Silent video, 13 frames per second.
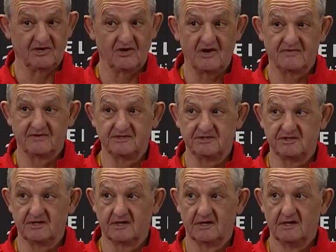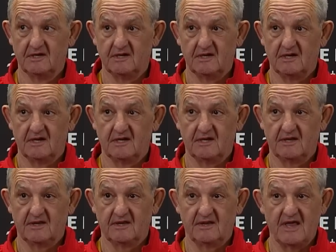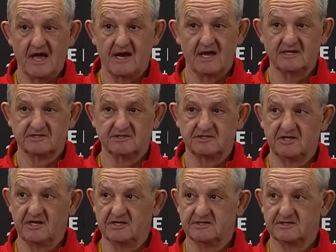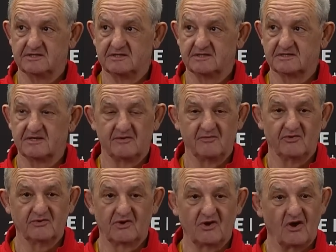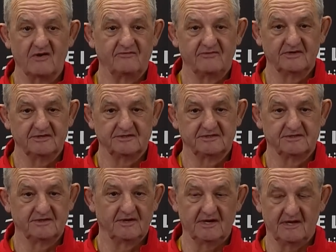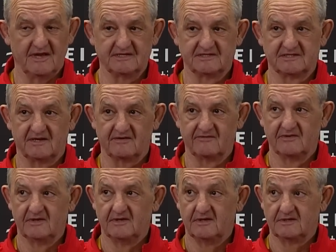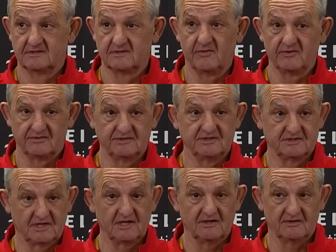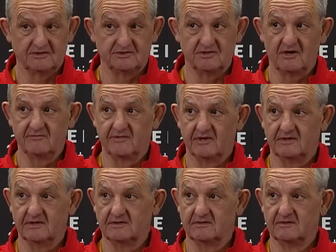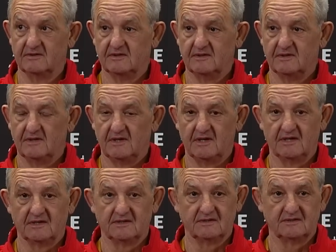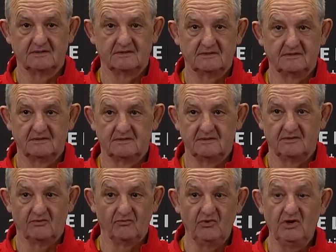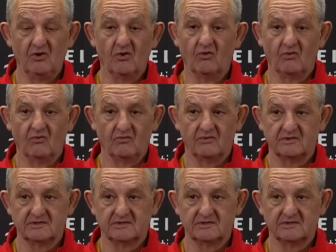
lot this year. That hasn't changed. It's not about confidence or any of that stuff. It's about just getting the job done. And you know, we know